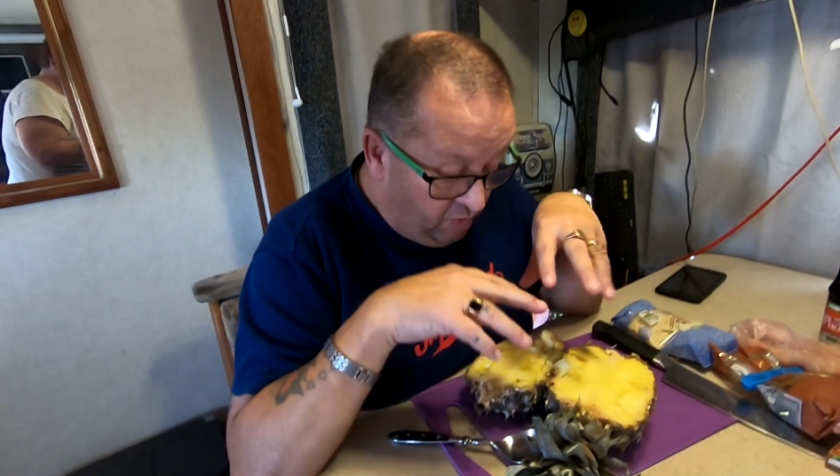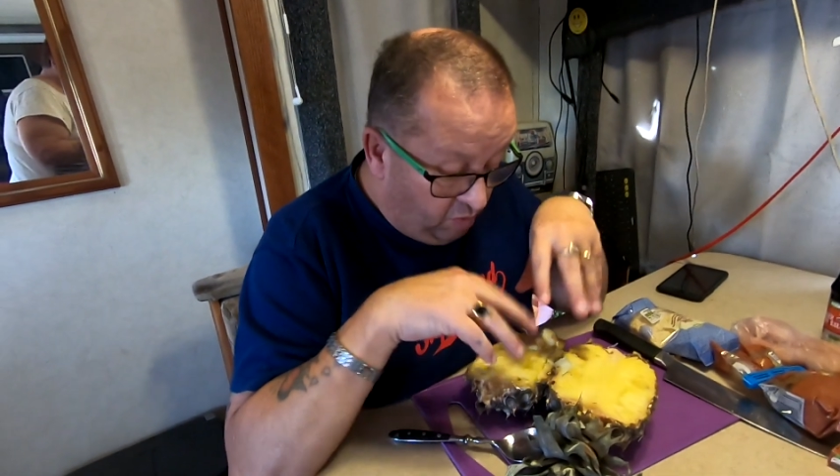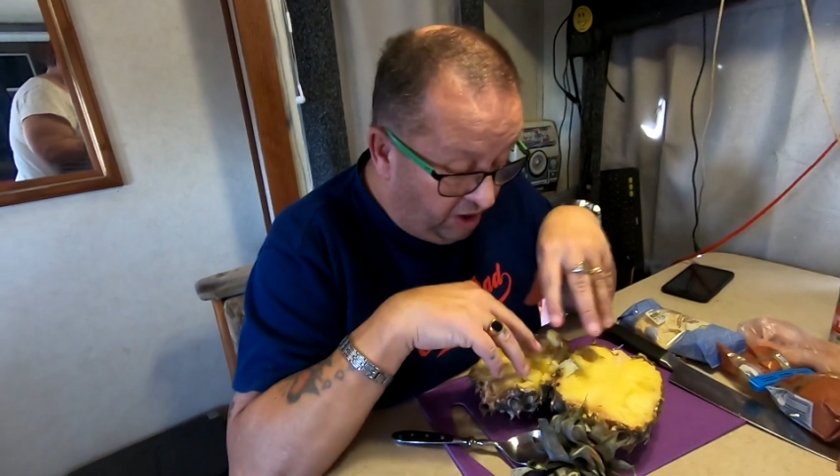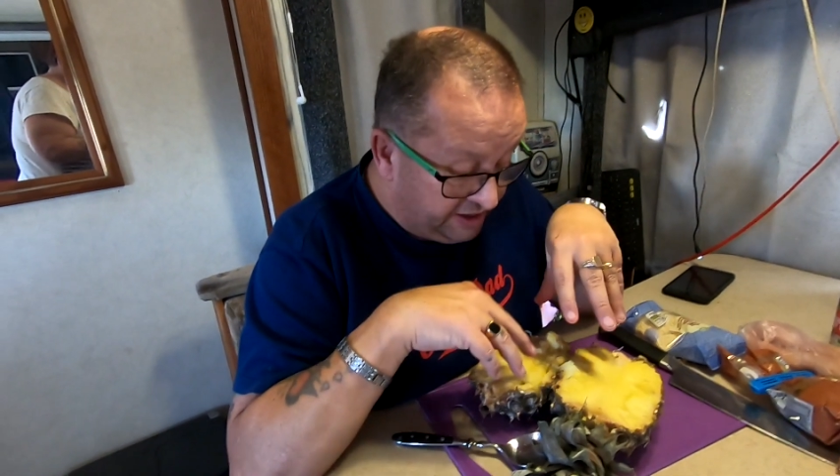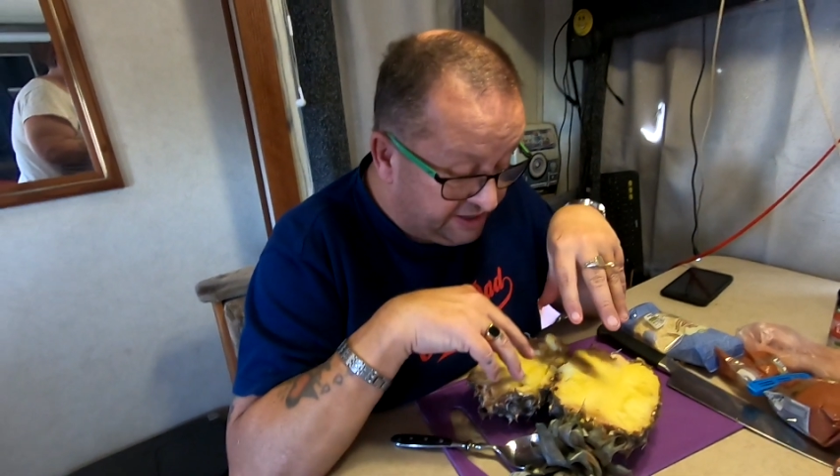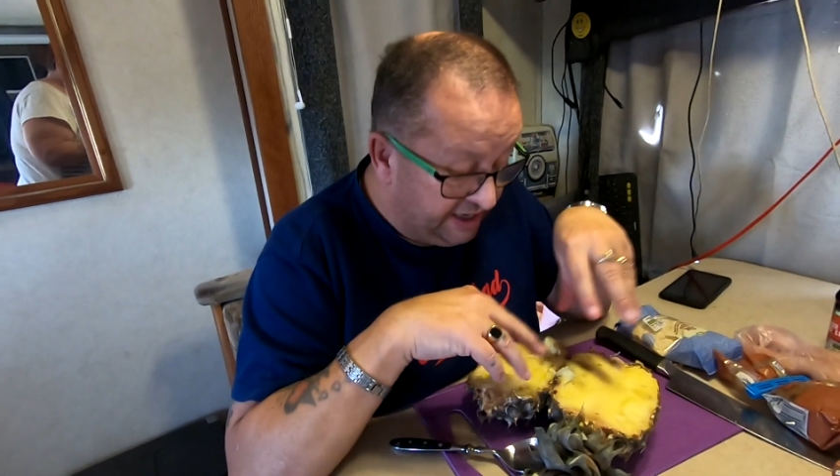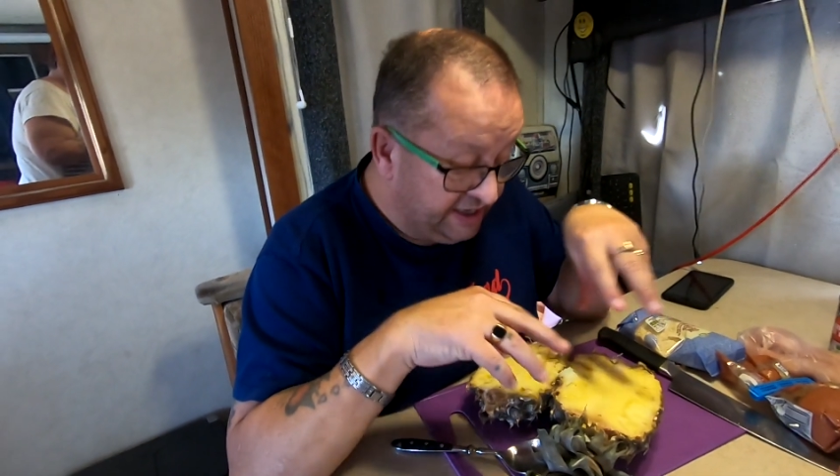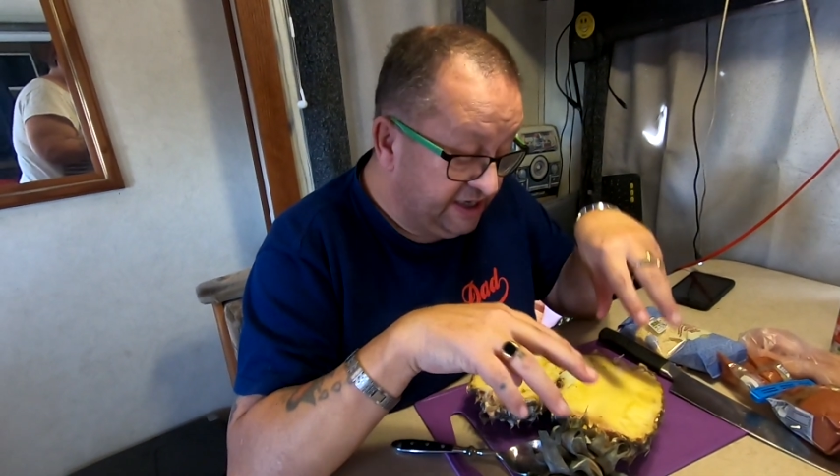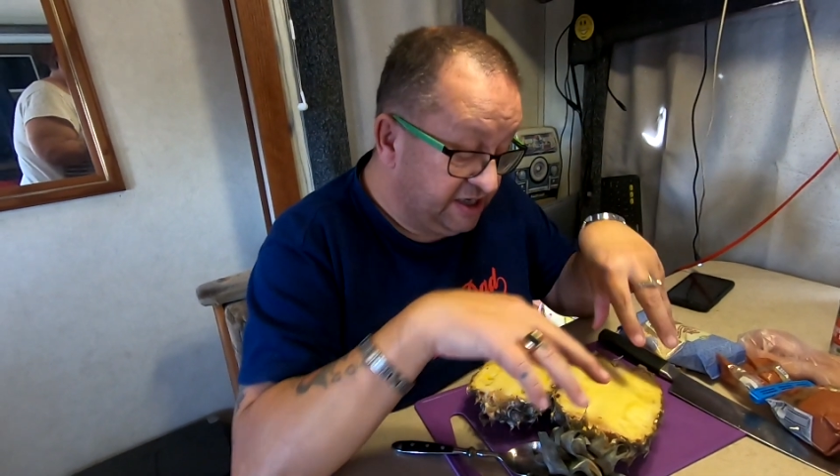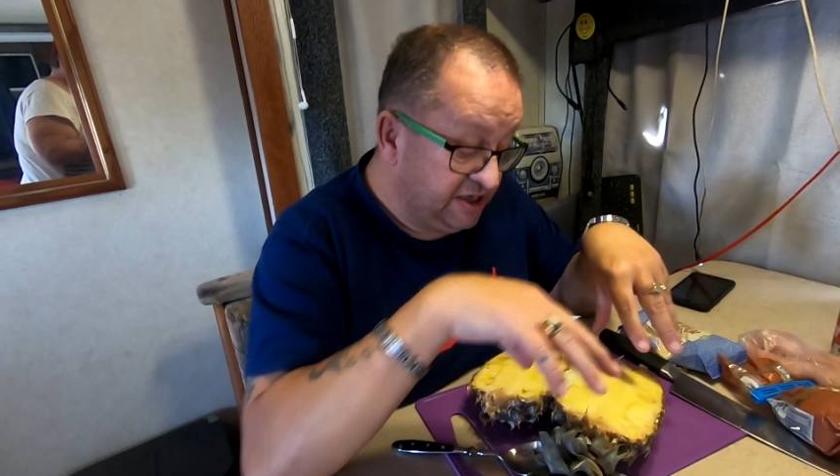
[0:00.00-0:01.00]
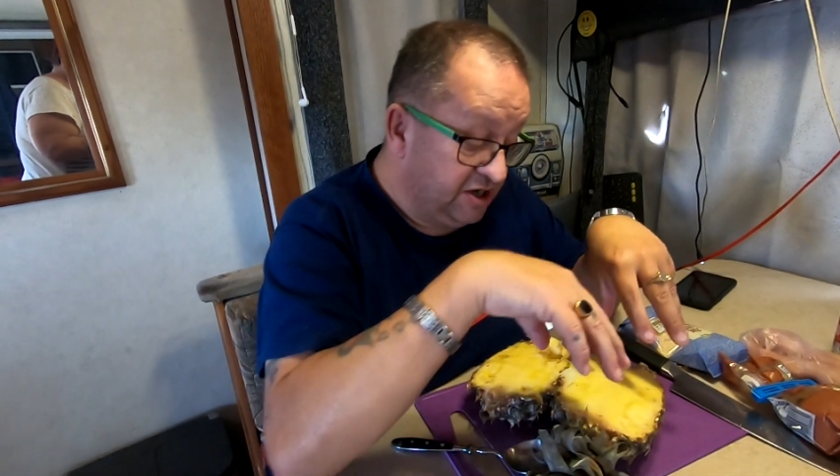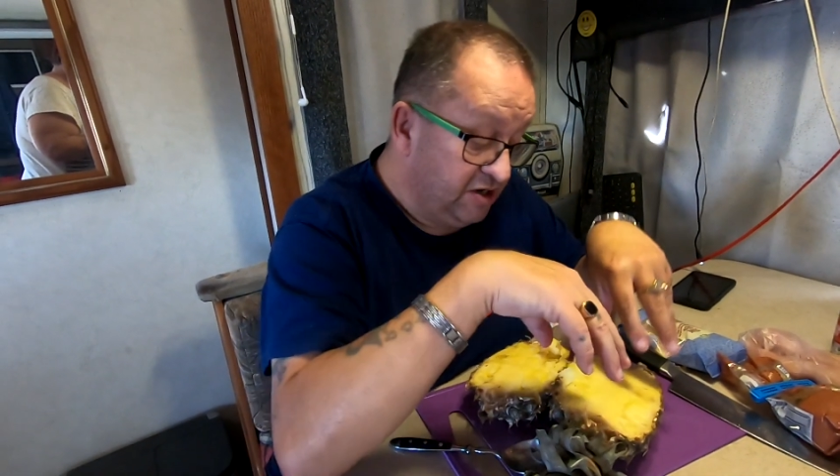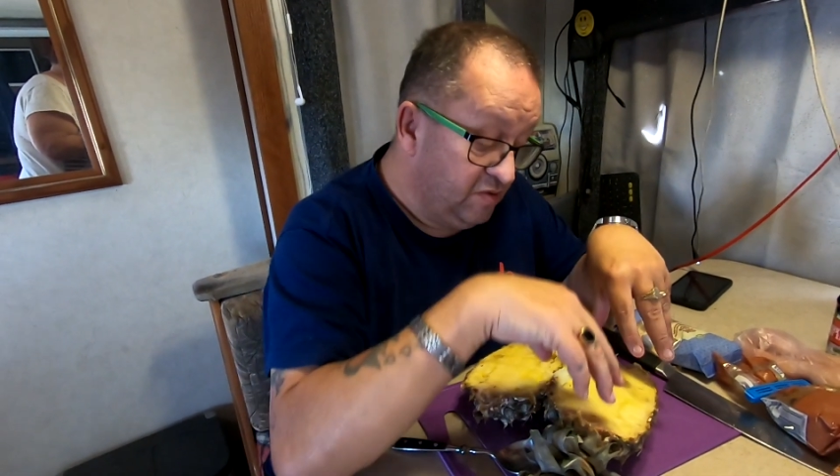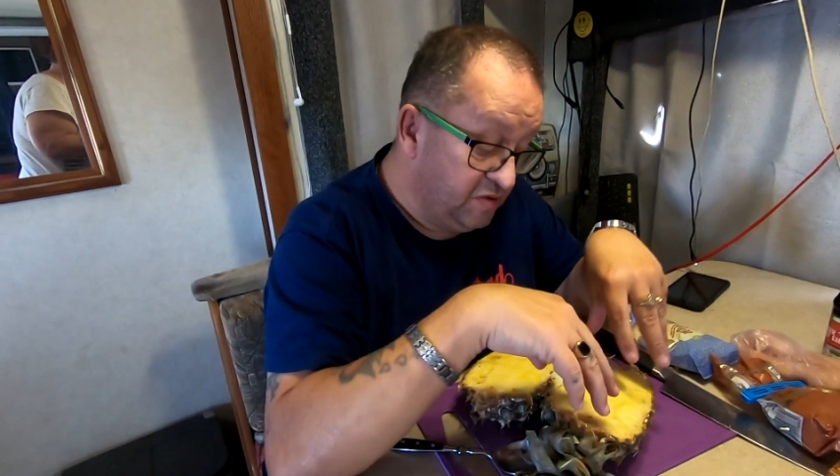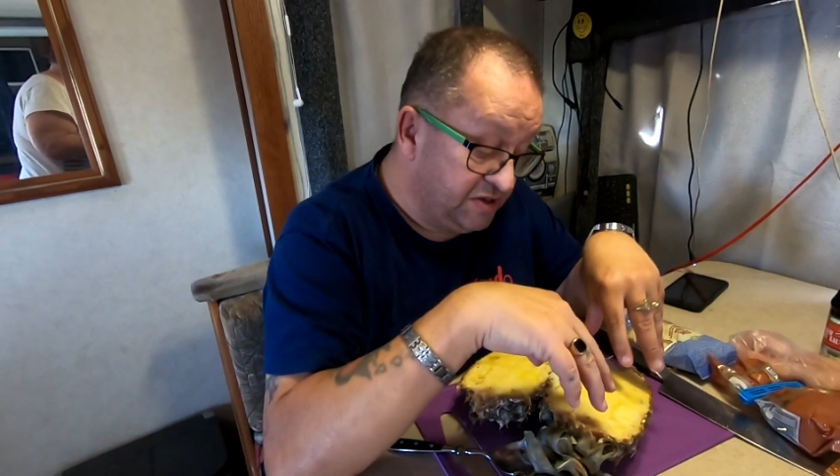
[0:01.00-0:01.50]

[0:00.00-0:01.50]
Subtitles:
What I intended to do